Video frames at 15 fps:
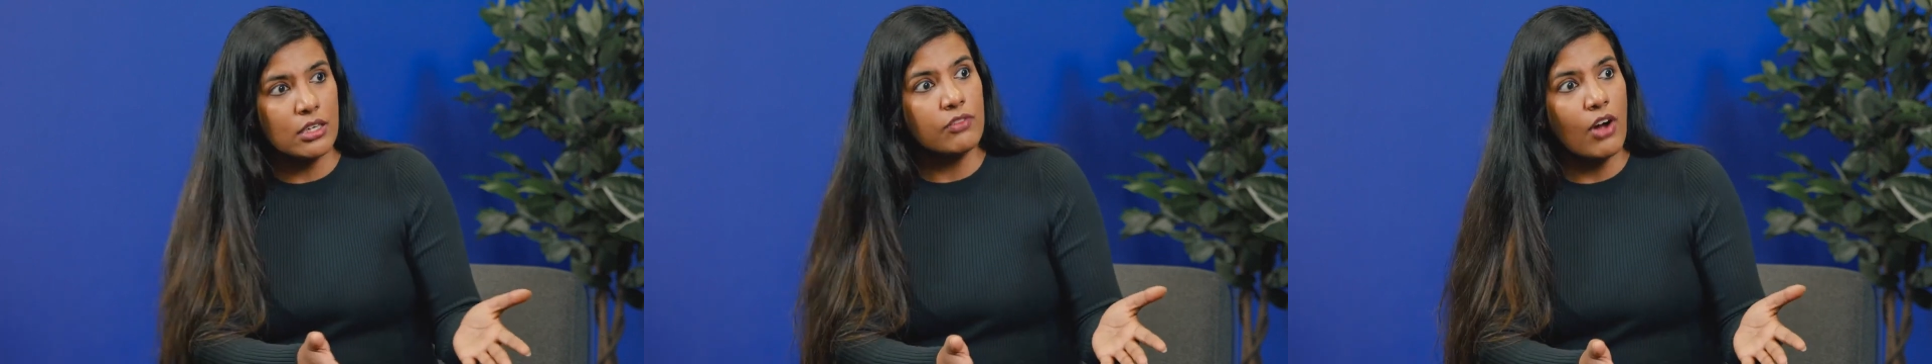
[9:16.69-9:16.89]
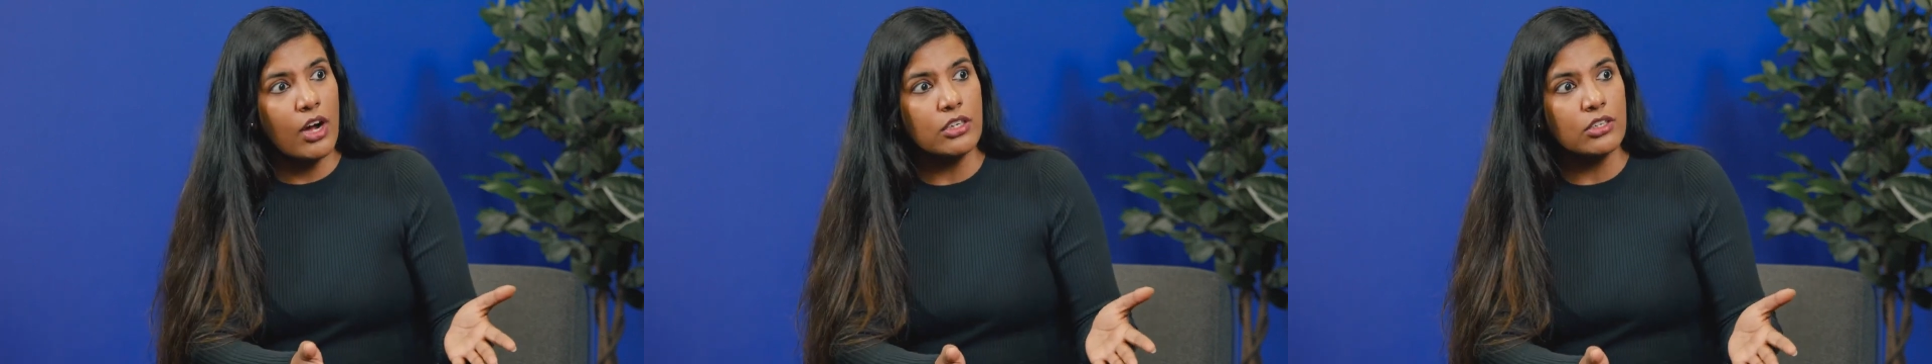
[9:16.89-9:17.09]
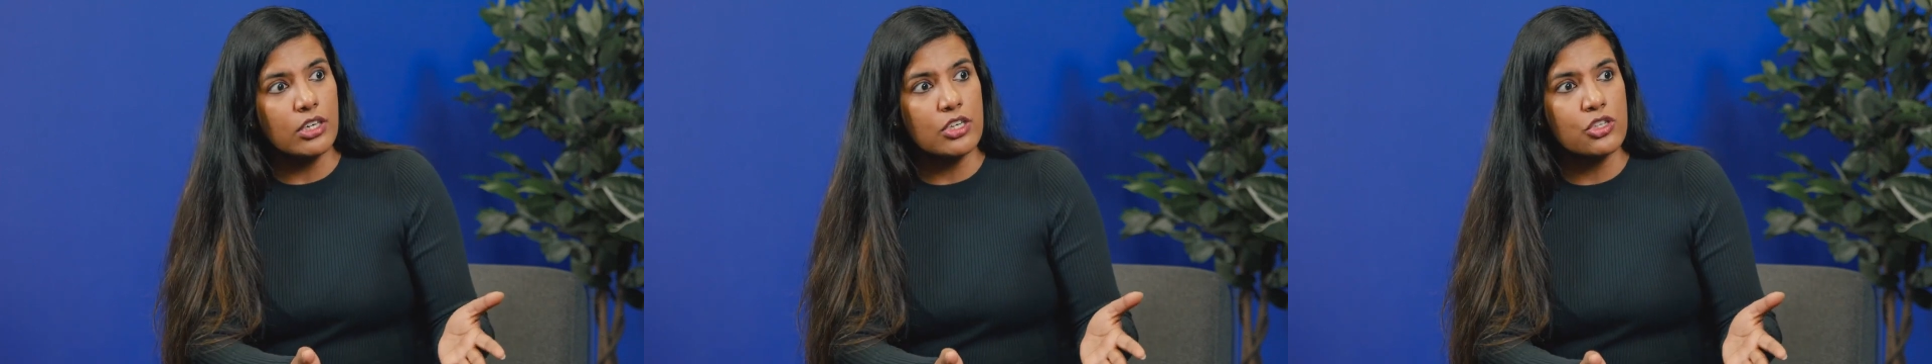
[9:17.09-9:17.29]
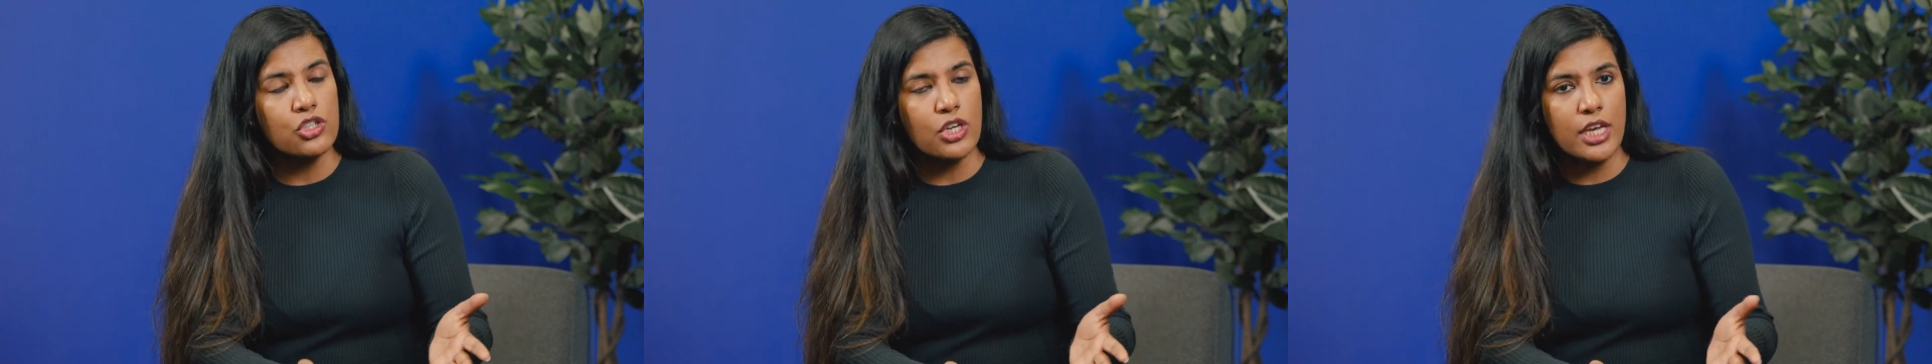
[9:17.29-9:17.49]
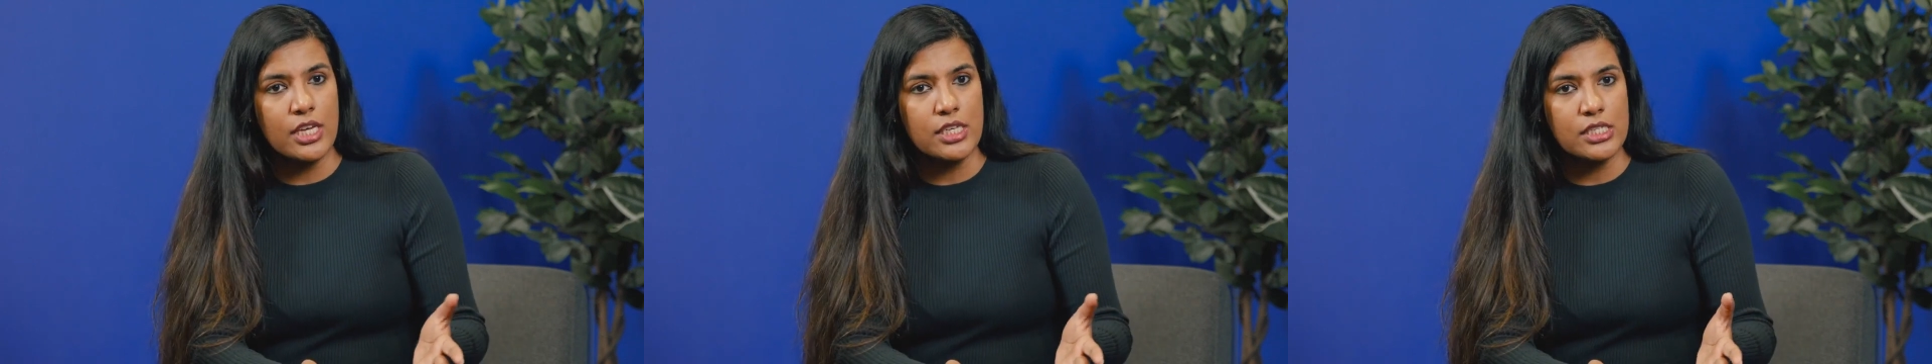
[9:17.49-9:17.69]

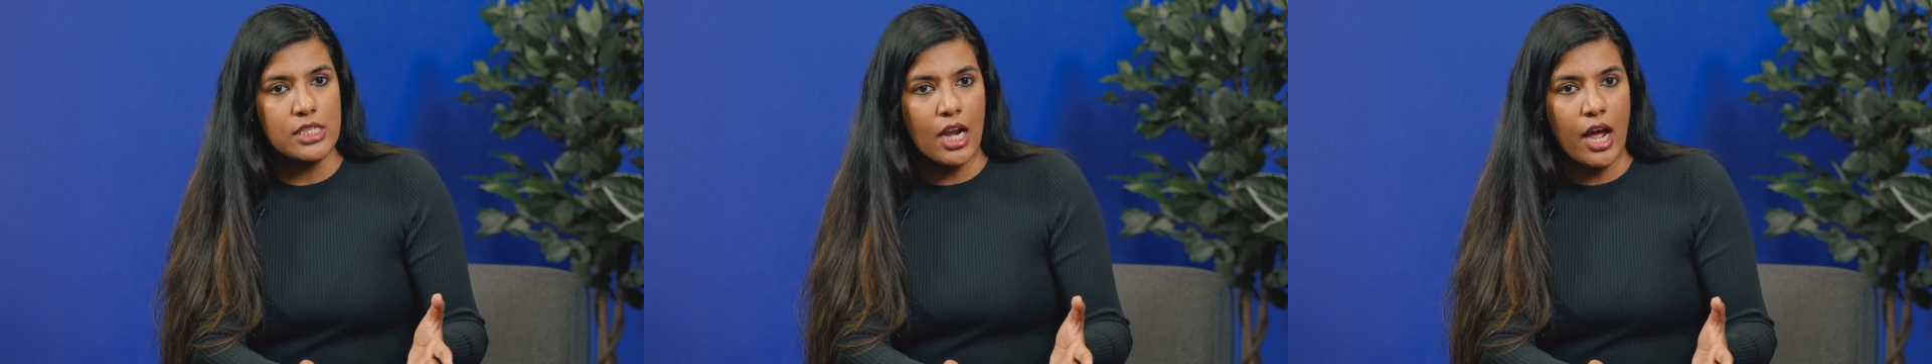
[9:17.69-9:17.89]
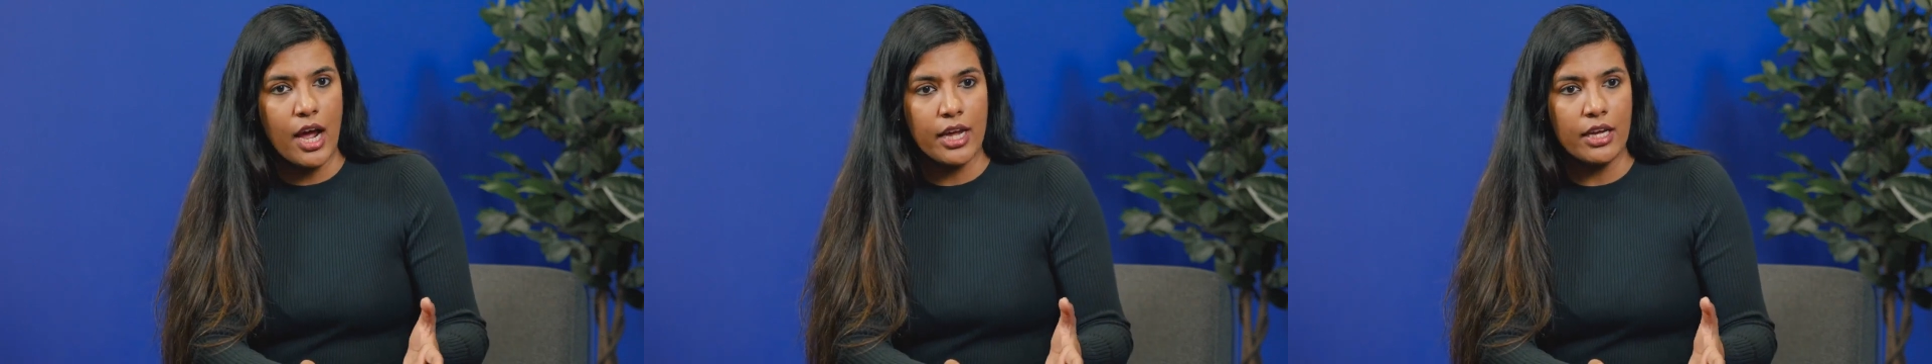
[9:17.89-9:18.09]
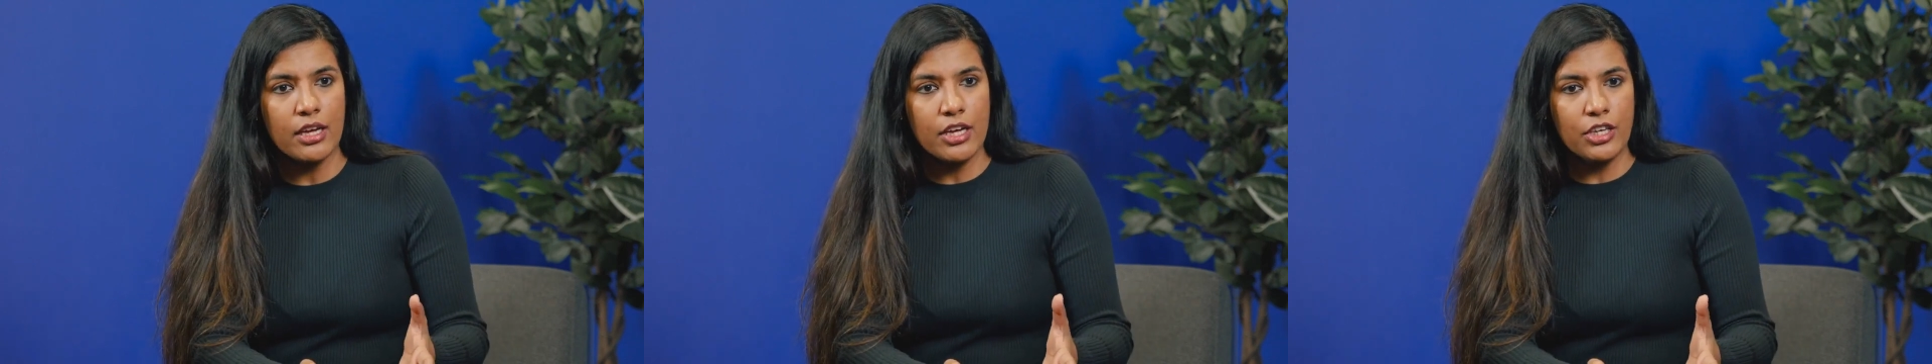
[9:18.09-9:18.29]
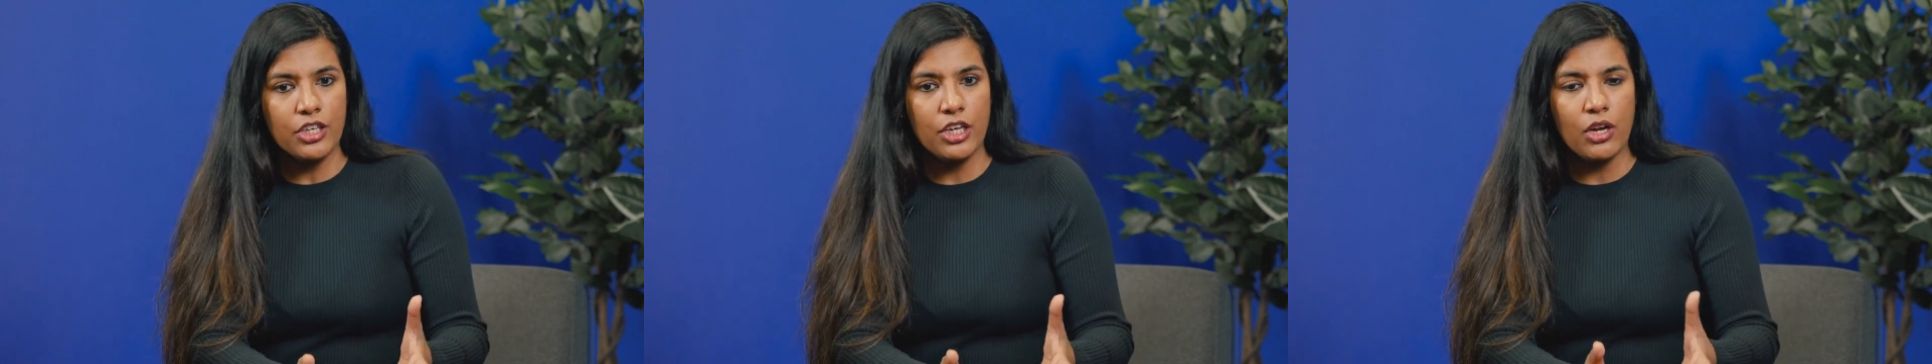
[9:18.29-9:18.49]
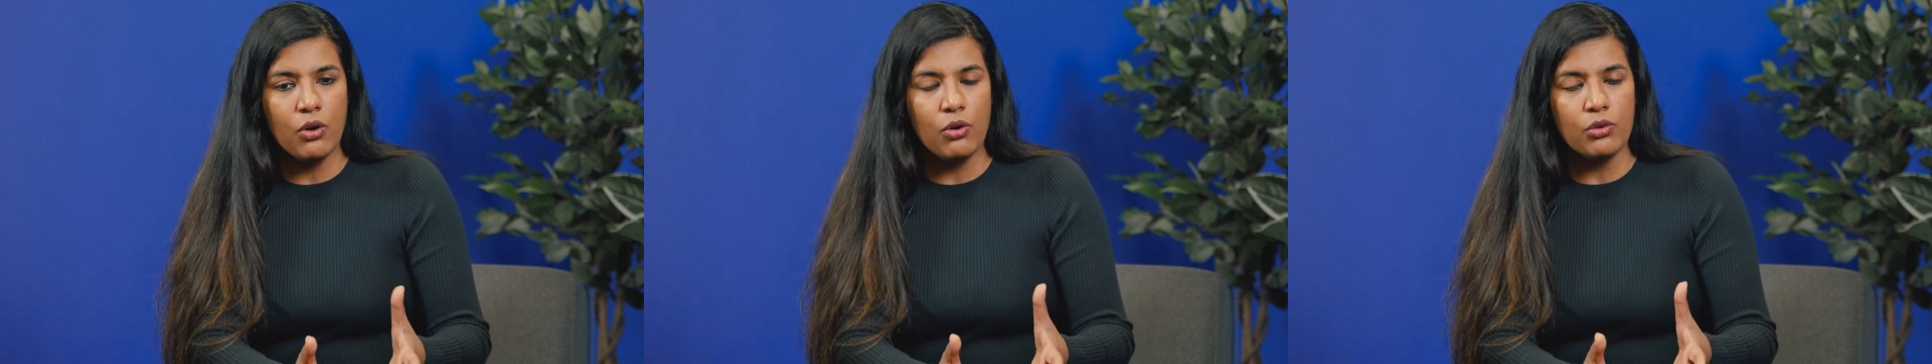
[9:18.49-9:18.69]
advantage is like,
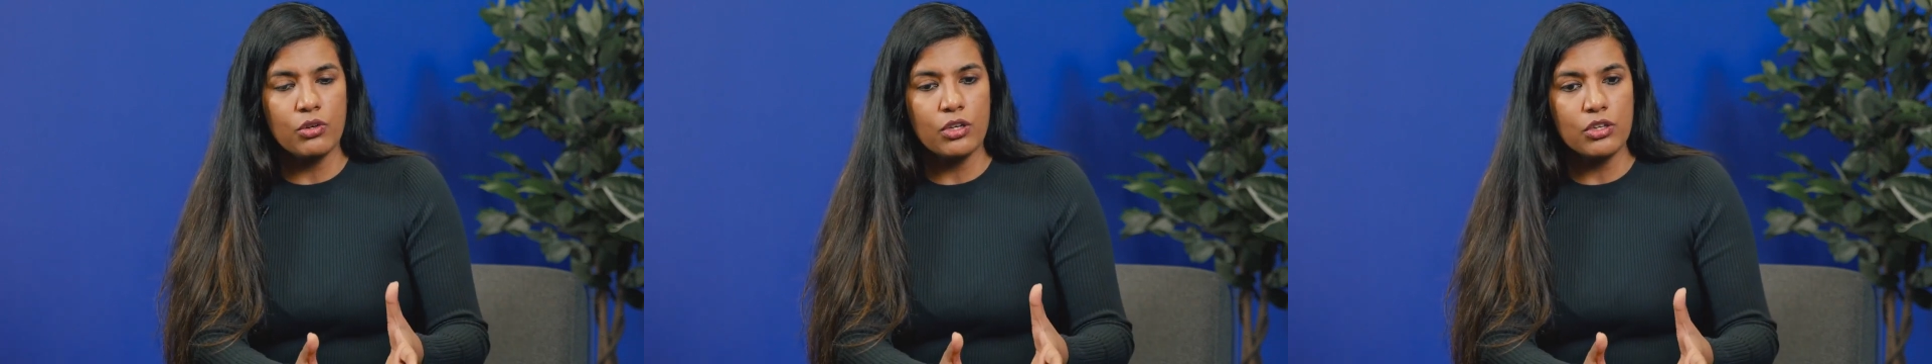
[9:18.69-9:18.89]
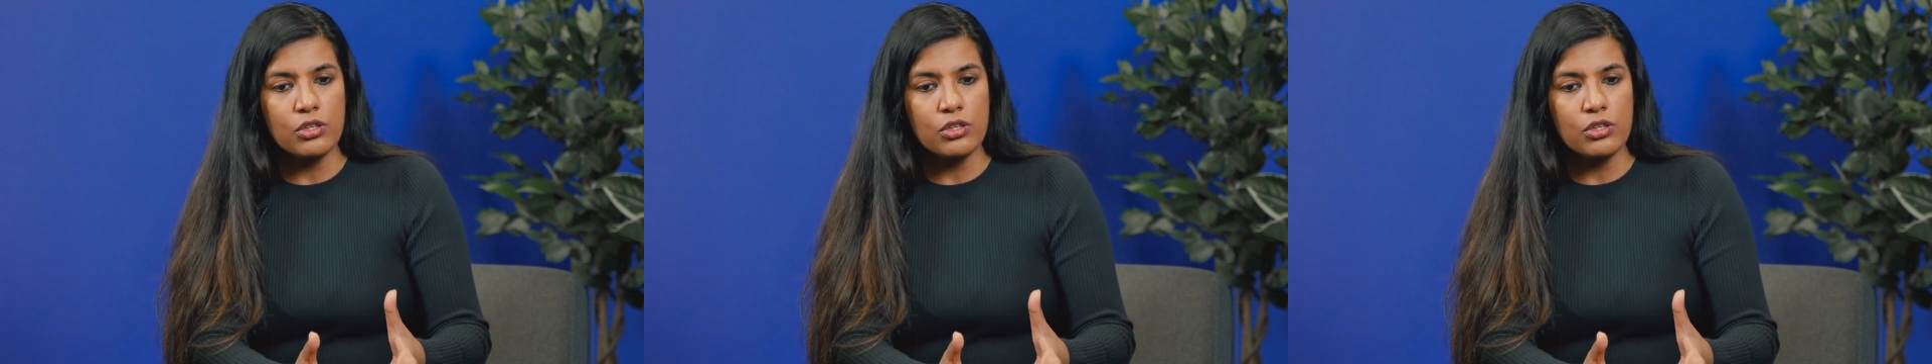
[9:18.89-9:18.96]
you know,